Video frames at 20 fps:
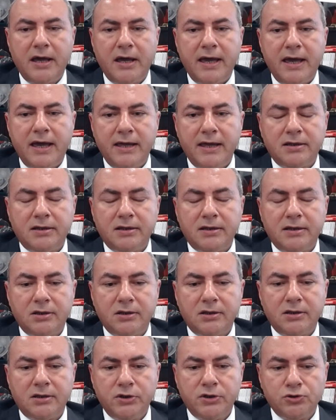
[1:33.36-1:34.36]
and
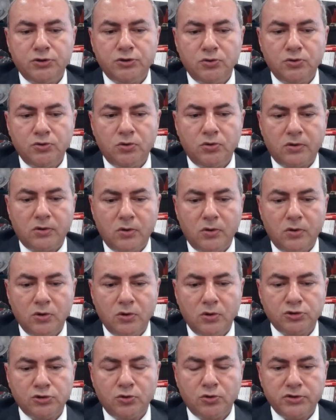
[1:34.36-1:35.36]
to ensure
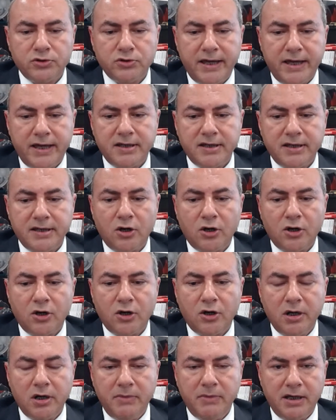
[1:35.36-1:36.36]
also that the
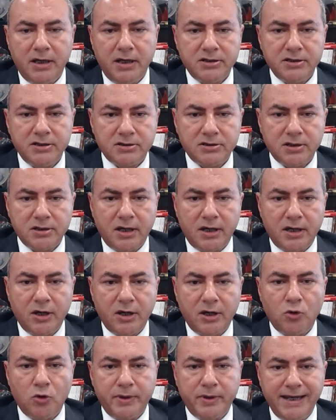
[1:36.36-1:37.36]
economy is
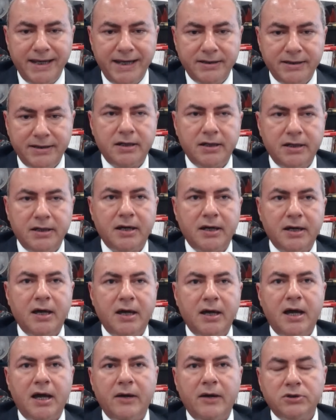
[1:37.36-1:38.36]
operating,
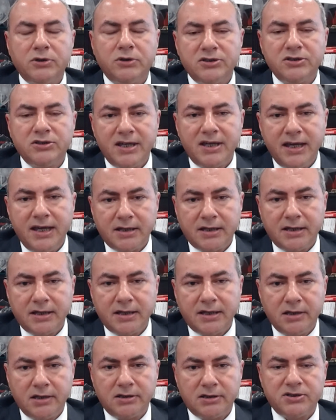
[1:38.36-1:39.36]
I wouldn't say at
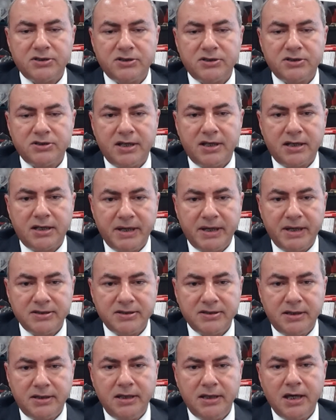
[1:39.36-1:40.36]
100%
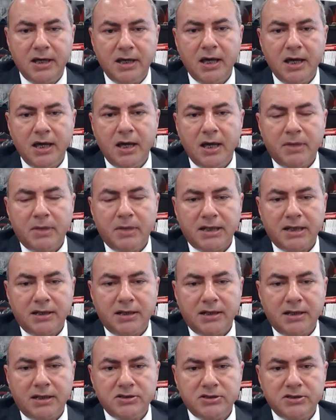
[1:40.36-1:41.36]
capacity, but
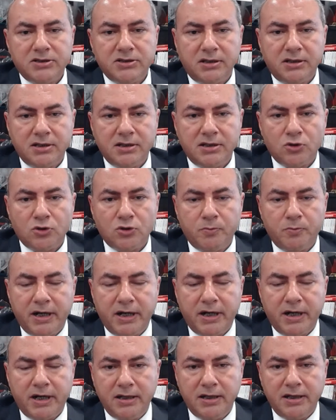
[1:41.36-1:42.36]
at least it is
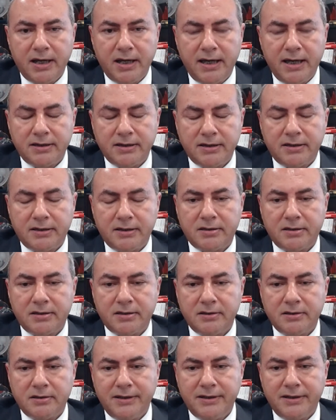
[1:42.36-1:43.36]
operating at
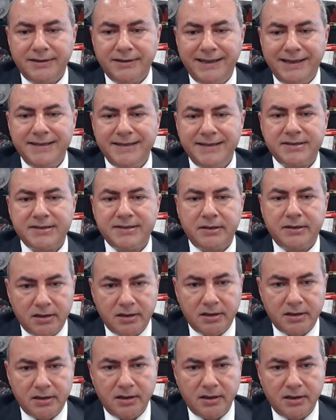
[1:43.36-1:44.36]

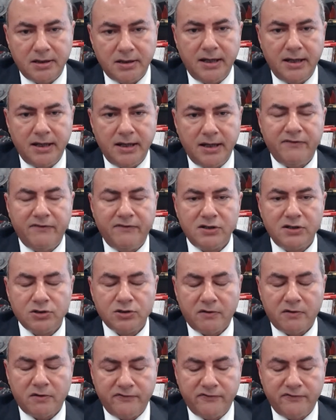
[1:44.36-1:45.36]
decent levels
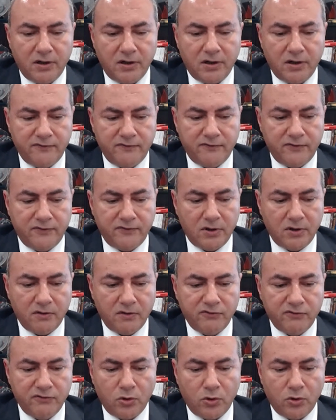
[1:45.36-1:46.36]
of
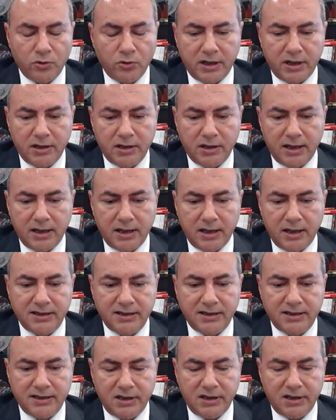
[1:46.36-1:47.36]
growth and
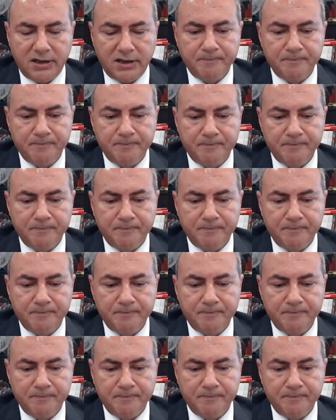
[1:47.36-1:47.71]
activity.